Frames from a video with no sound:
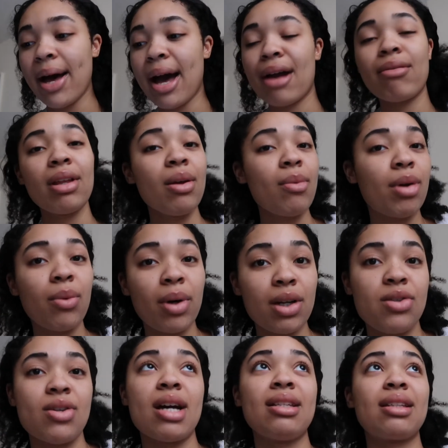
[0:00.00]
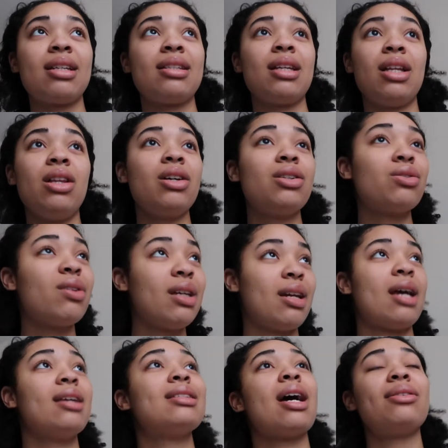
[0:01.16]
But I really want to wear a dress because it looks really
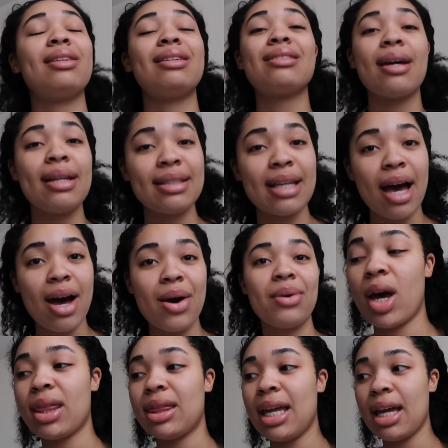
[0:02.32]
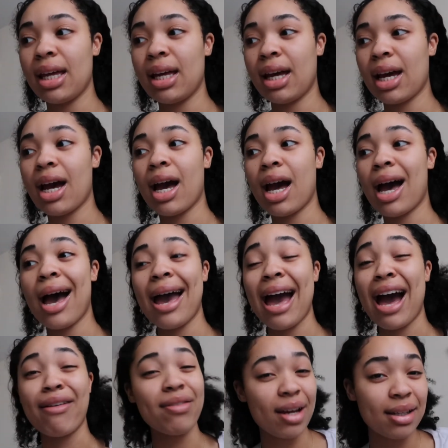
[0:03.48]
nice out. The sun is out. I think I
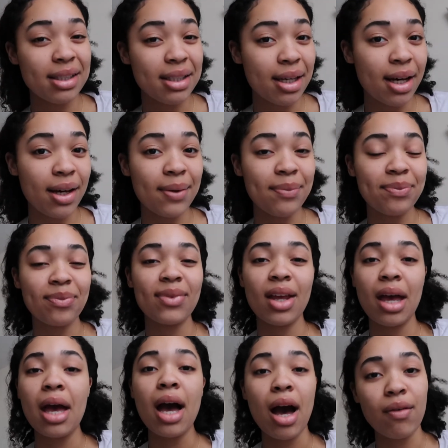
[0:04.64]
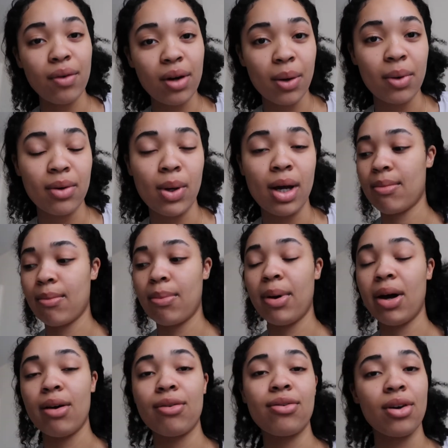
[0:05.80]
have an idea of what I want to wear.
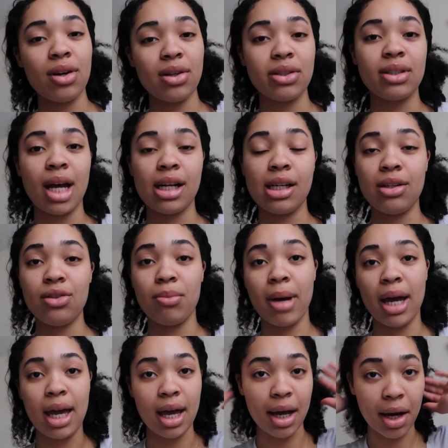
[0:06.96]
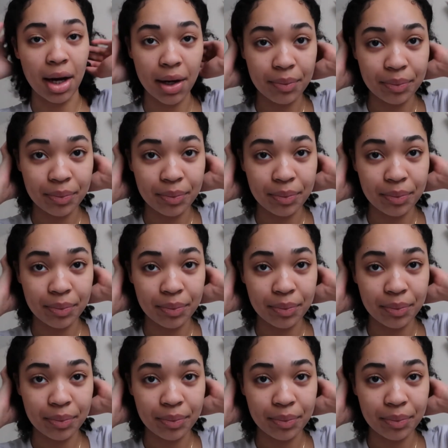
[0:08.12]
But first, I need to do my hair.